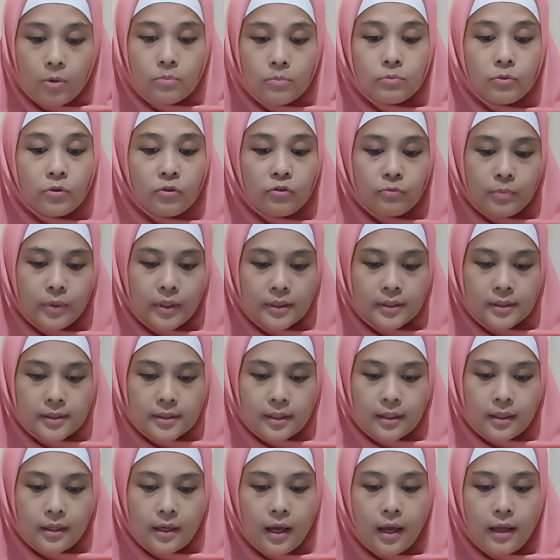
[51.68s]

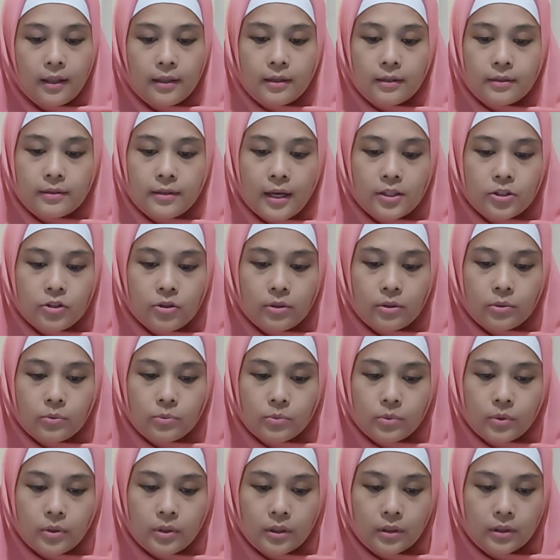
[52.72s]
Movement, the natural
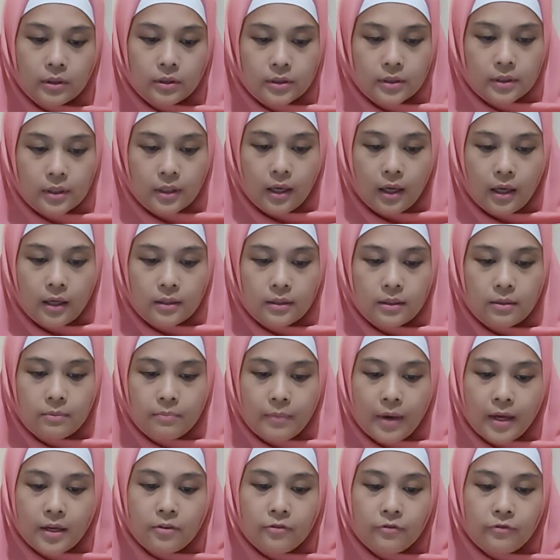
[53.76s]
world, the
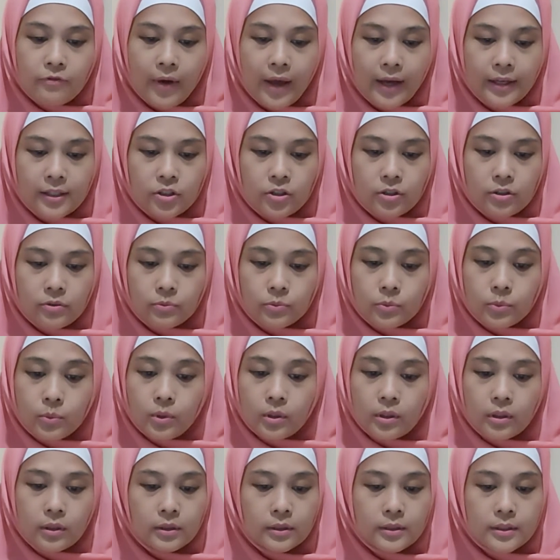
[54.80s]
manufactured
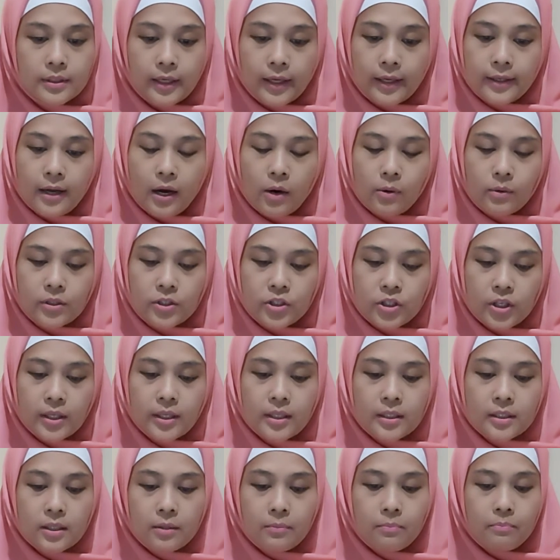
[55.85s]
world, and our
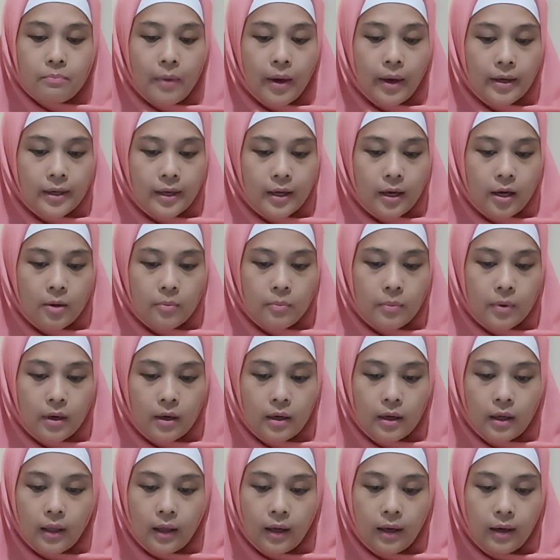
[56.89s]
genetic makeup
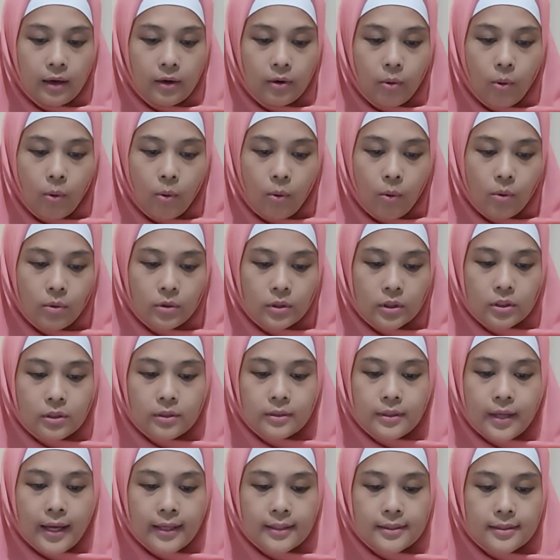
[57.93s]
are all
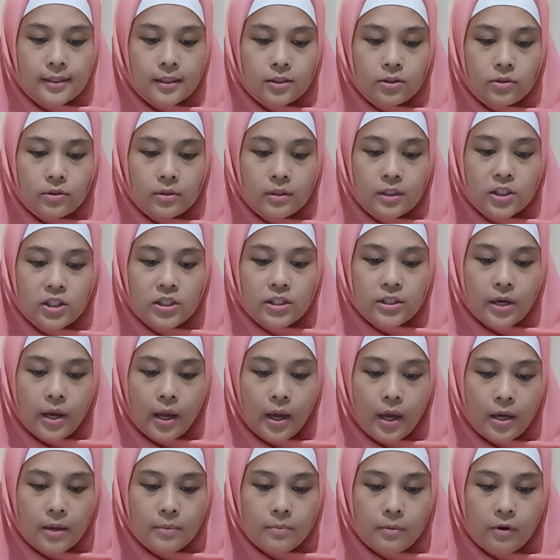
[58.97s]
connected to the
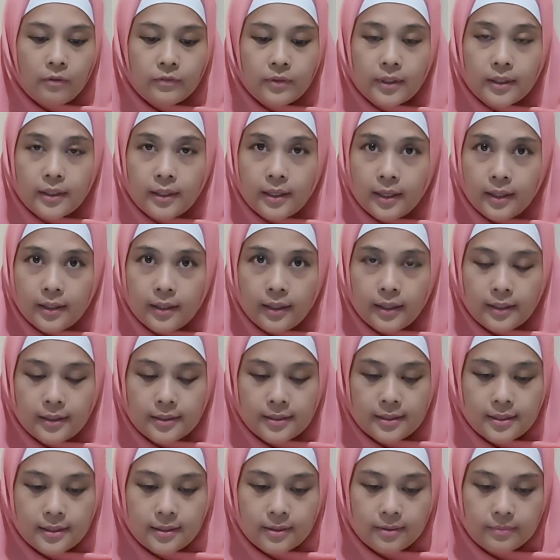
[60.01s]
shape of the
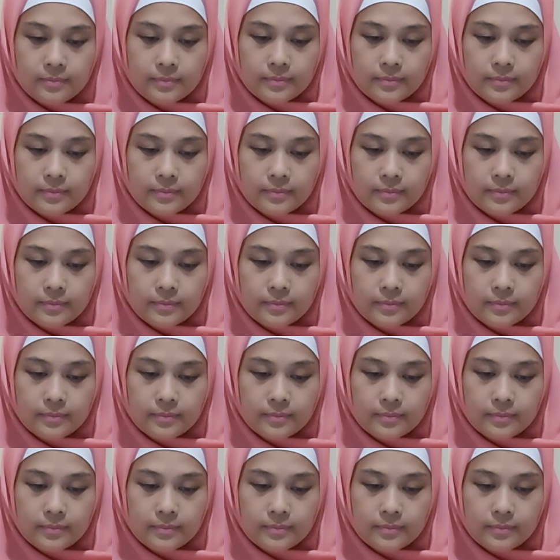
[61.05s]
helix.